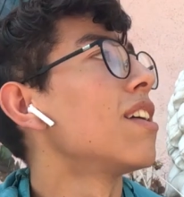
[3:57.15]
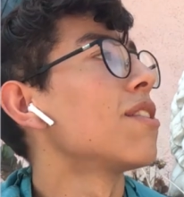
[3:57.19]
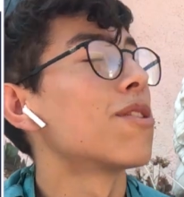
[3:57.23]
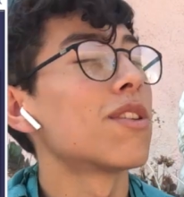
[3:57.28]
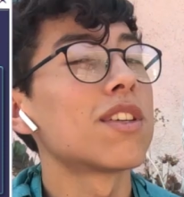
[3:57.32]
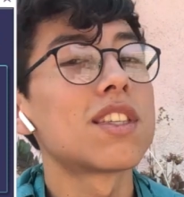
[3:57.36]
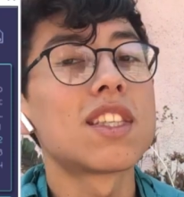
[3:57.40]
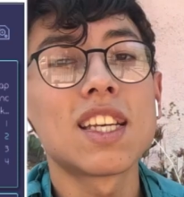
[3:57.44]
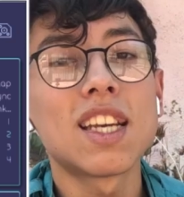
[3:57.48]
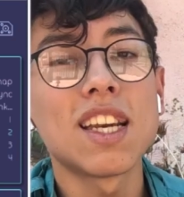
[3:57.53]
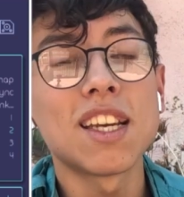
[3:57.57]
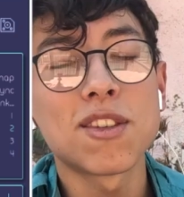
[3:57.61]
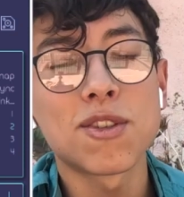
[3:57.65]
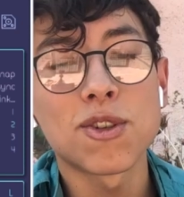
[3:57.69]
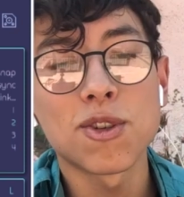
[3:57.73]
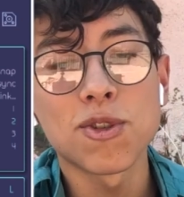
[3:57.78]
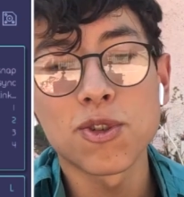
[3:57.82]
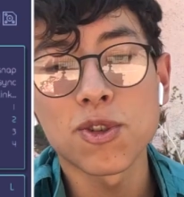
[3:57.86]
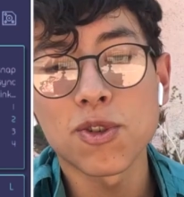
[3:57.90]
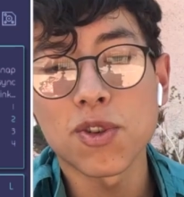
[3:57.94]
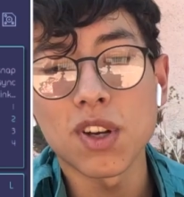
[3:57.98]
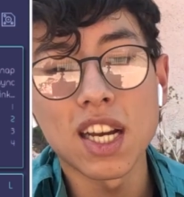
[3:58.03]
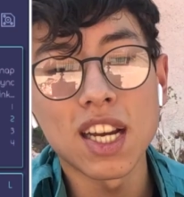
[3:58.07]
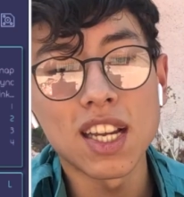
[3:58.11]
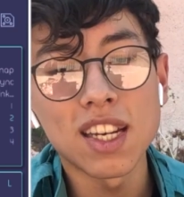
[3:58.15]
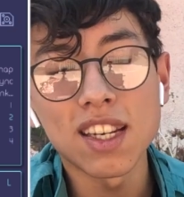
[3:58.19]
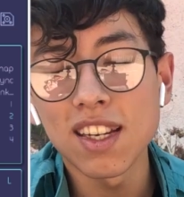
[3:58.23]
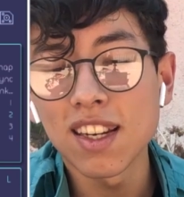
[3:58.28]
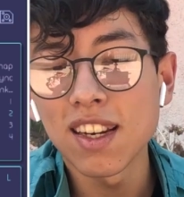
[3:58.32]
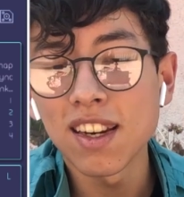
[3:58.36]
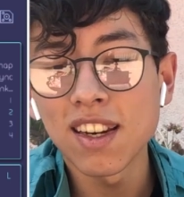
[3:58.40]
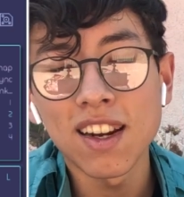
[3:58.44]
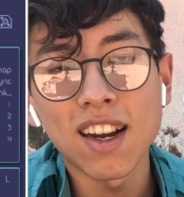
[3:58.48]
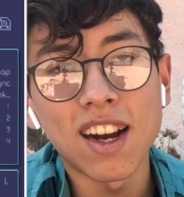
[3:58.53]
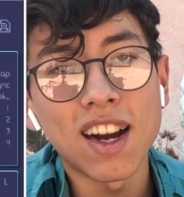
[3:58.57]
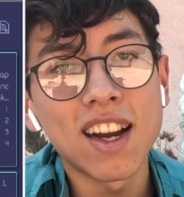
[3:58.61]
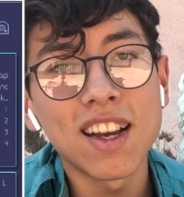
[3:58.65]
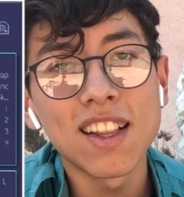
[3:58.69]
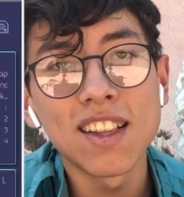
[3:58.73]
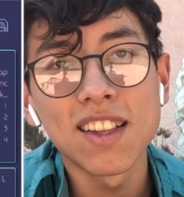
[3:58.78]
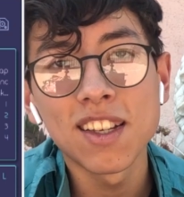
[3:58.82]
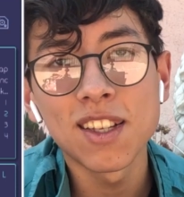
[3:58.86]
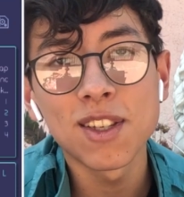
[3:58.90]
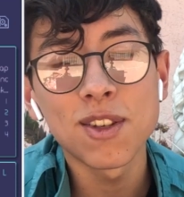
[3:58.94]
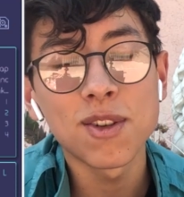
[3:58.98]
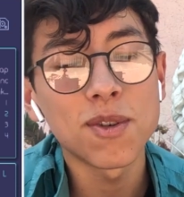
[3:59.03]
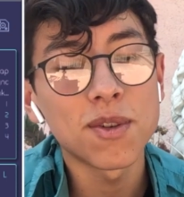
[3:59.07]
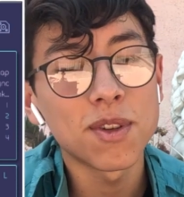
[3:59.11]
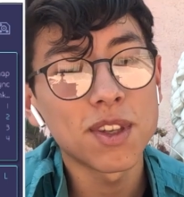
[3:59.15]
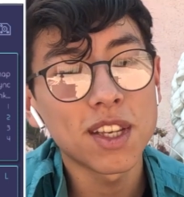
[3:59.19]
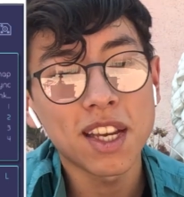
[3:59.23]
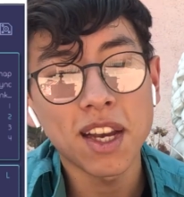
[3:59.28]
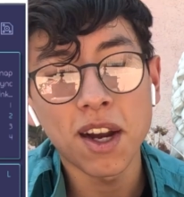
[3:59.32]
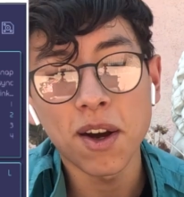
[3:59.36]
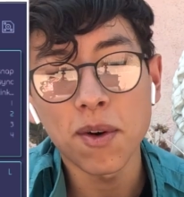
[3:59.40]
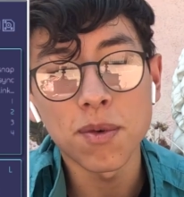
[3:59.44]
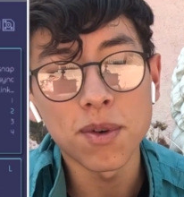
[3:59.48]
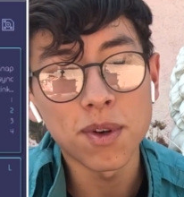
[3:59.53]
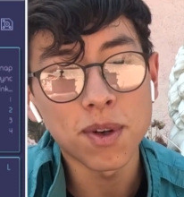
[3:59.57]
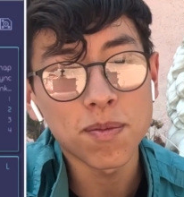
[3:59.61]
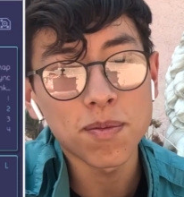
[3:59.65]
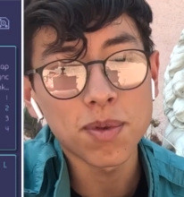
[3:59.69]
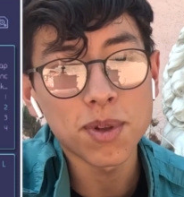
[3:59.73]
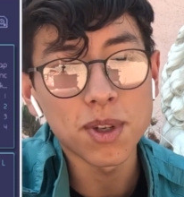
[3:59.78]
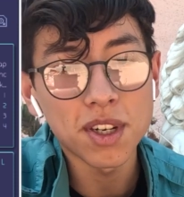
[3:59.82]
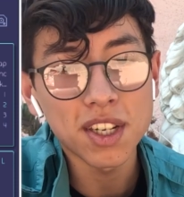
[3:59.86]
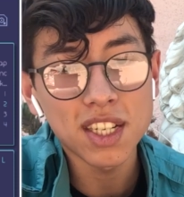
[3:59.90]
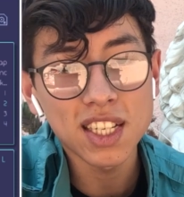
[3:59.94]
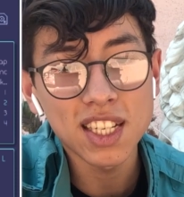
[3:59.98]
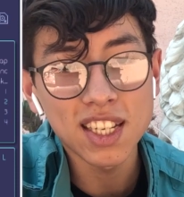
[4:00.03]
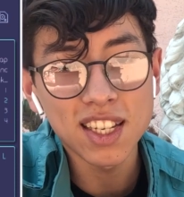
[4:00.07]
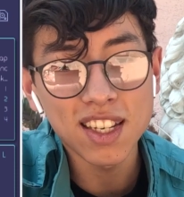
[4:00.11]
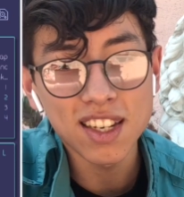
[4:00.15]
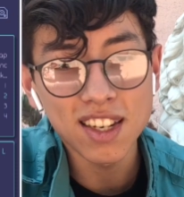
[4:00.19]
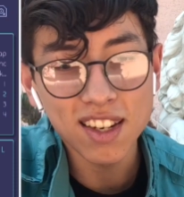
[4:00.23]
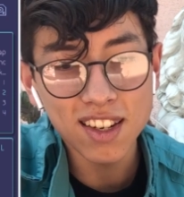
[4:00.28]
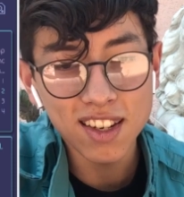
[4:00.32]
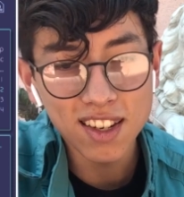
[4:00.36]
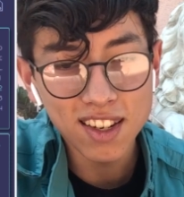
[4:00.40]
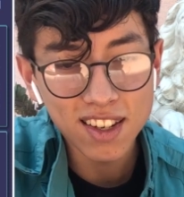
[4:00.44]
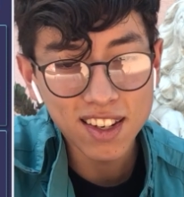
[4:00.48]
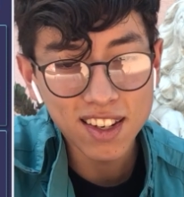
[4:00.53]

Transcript: Just in case you're stranded in an island, you only got one plugin.